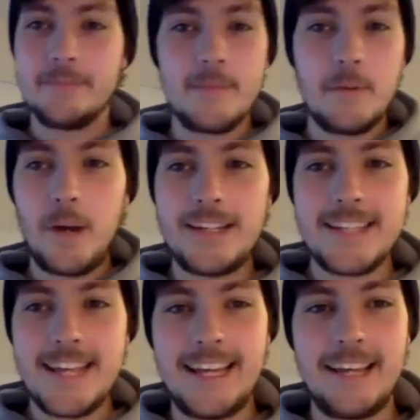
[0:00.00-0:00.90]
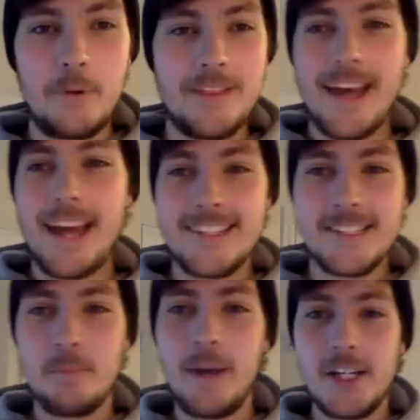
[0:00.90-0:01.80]
Waiting with
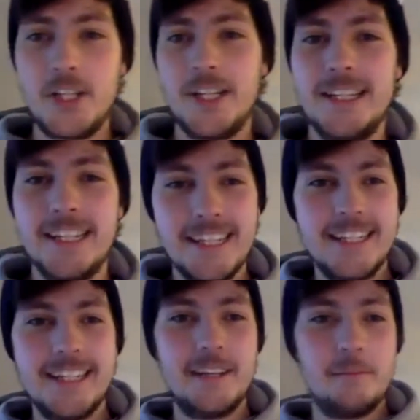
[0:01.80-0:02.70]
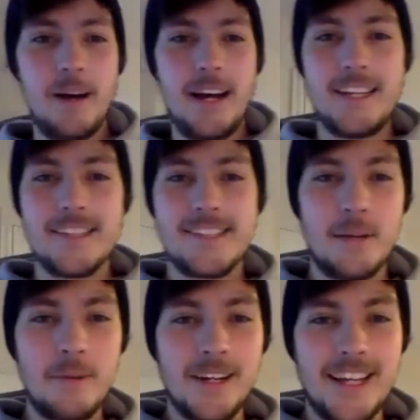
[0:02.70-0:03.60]
anticipation. My
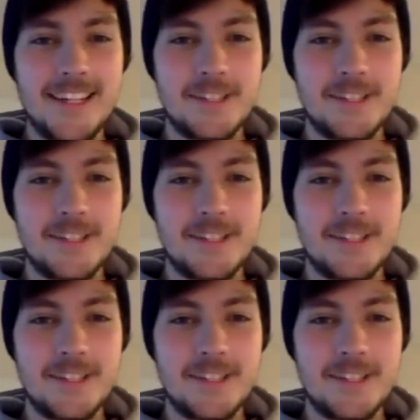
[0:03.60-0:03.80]
stomach is